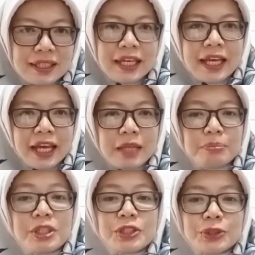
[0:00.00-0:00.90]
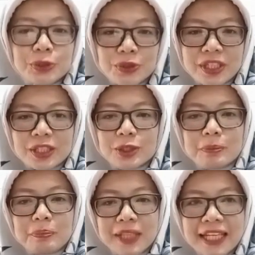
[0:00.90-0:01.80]
and be sure to
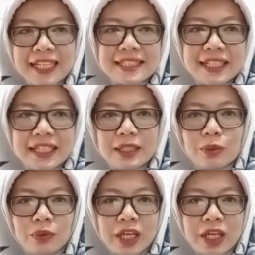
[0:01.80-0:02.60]
place it where